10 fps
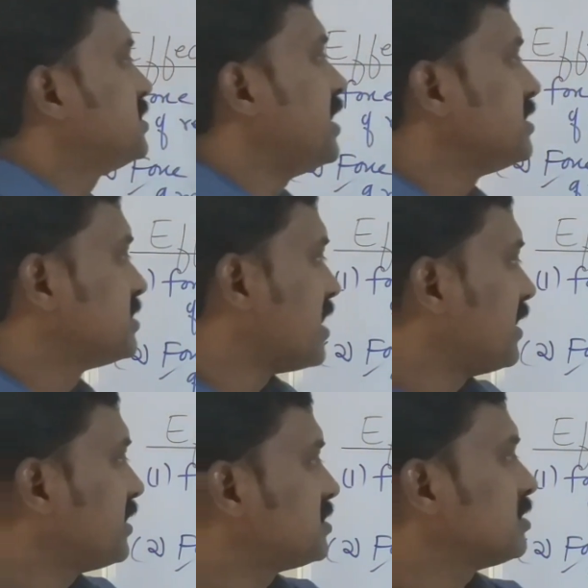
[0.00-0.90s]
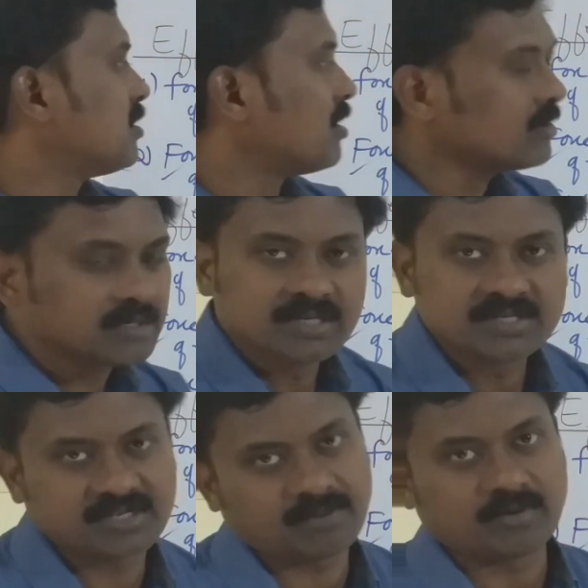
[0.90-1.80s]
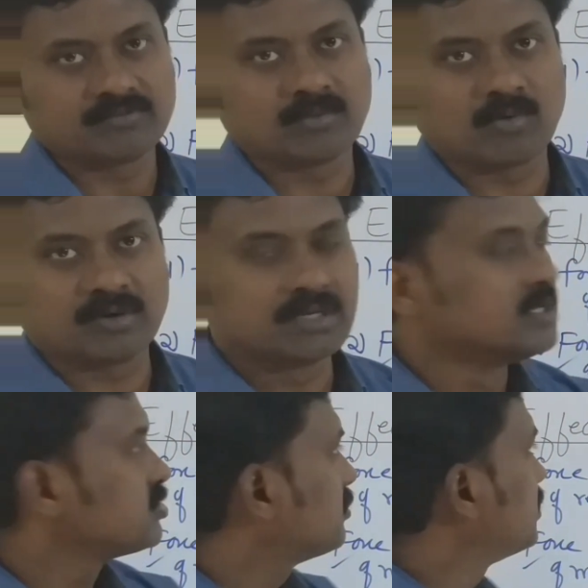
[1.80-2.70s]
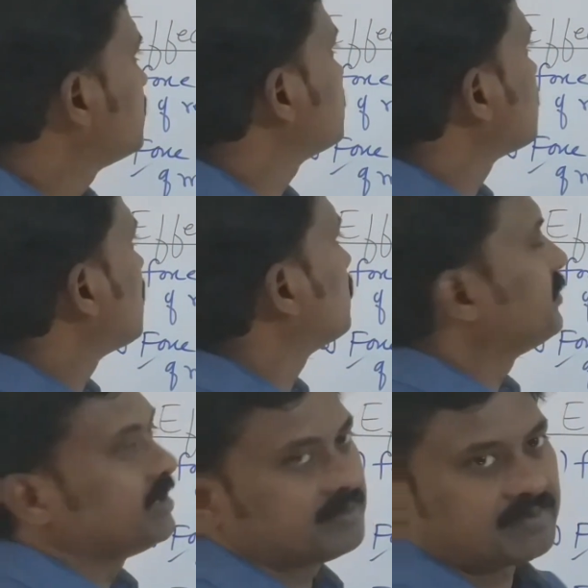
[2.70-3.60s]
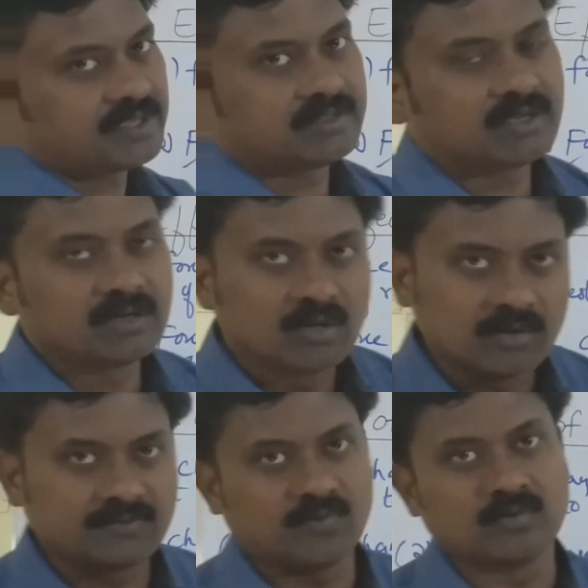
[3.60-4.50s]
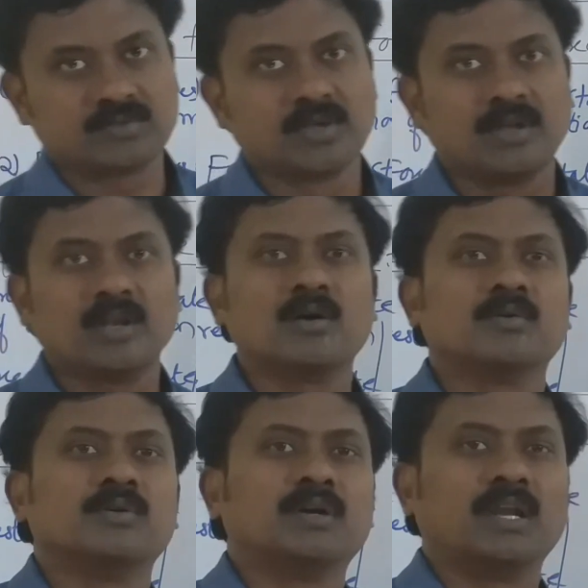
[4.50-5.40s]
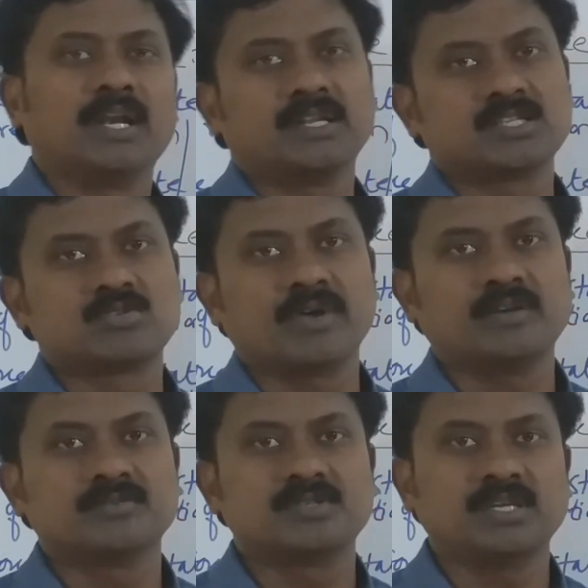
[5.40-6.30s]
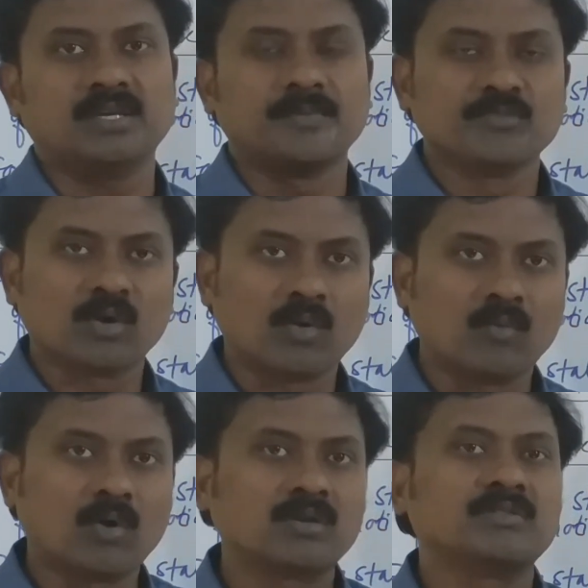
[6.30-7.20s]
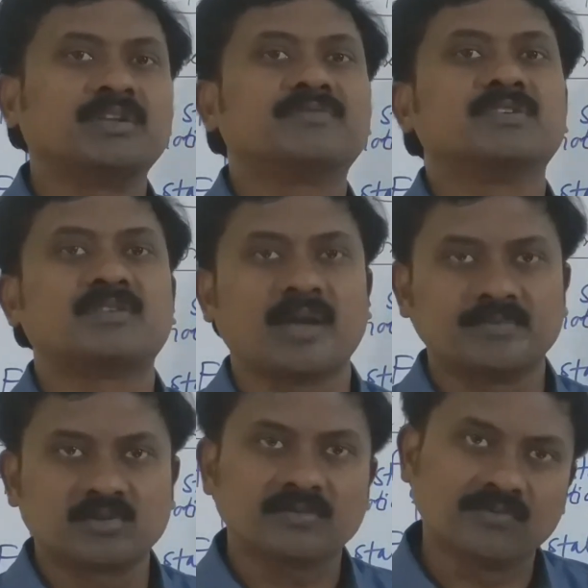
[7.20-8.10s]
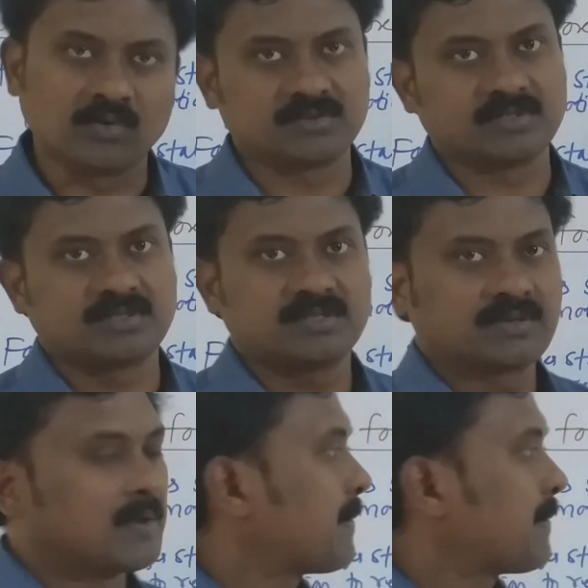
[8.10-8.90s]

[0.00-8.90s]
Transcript: change direction or shape of the body. So this is how we define the force. Now let us try to see what are the different types of forces.